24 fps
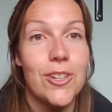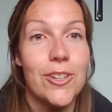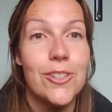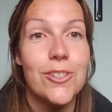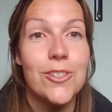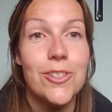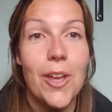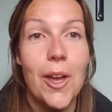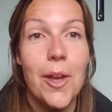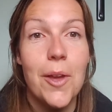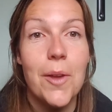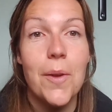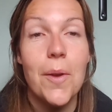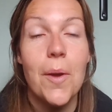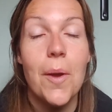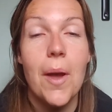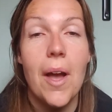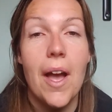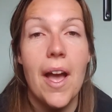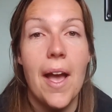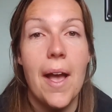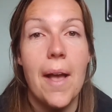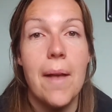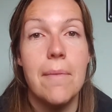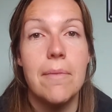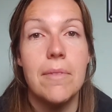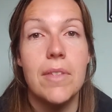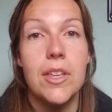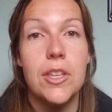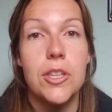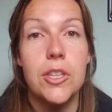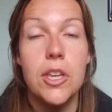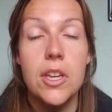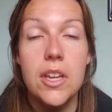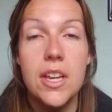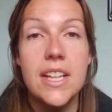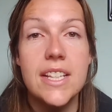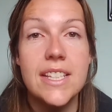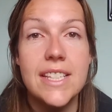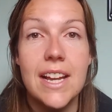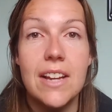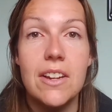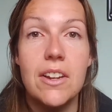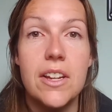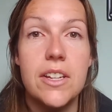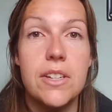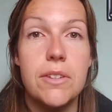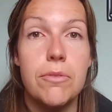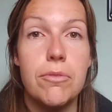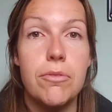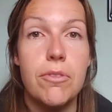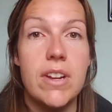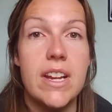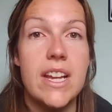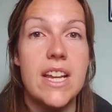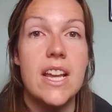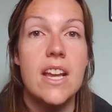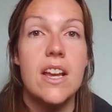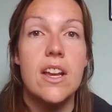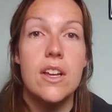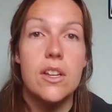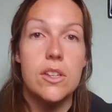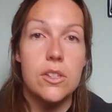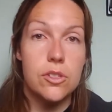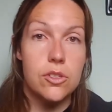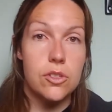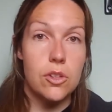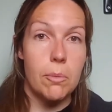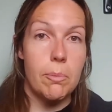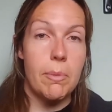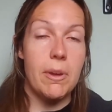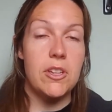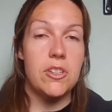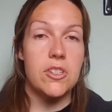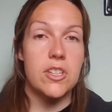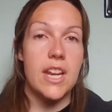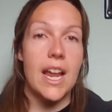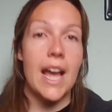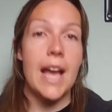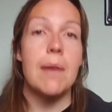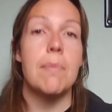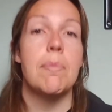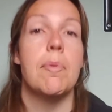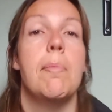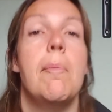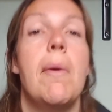So you can download a free stop motion app.